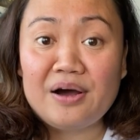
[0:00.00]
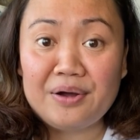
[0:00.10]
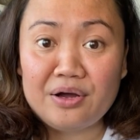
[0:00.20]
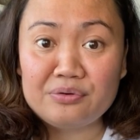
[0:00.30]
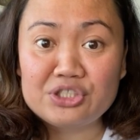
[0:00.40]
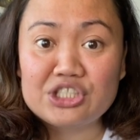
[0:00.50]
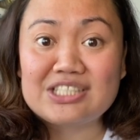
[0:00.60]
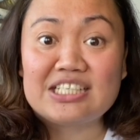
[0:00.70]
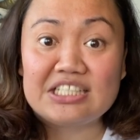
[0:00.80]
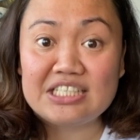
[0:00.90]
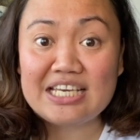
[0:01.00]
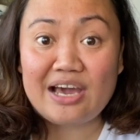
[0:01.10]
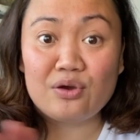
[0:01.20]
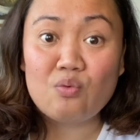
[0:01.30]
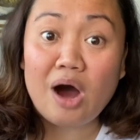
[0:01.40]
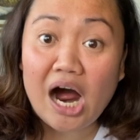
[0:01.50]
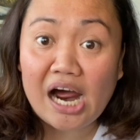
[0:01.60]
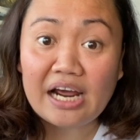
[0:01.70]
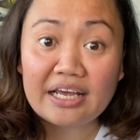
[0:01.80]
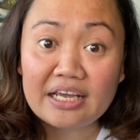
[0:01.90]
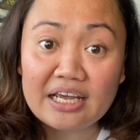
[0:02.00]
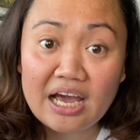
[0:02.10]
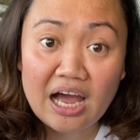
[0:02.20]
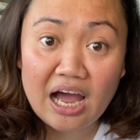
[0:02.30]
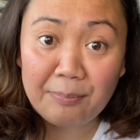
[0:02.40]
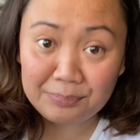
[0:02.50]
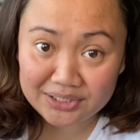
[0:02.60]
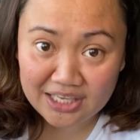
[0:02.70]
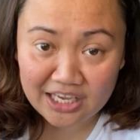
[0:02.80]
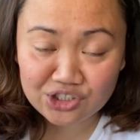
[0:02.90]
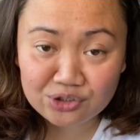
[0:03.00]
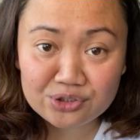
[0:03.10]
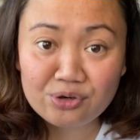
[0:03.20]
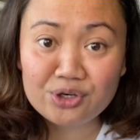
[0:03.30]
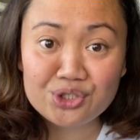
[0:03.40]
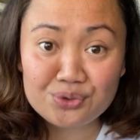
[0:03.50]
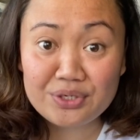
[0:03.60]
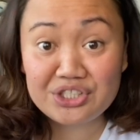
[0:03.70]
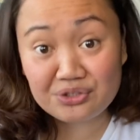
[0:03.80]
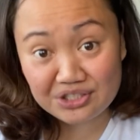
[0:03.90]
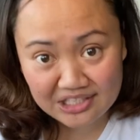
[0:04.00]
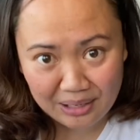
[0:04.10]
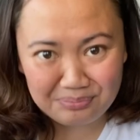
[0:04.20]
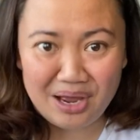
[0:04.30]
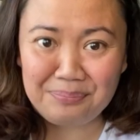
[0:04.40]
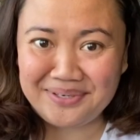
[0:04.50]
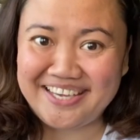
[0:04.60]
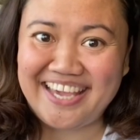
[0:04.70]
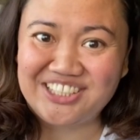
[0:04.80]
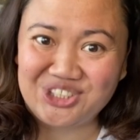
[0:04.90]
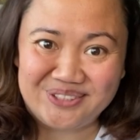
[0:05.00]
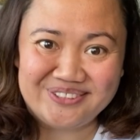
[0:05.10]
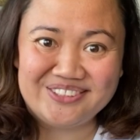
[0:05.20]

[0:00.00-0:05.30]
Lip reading: which is the DIY application or do-it-yourself application.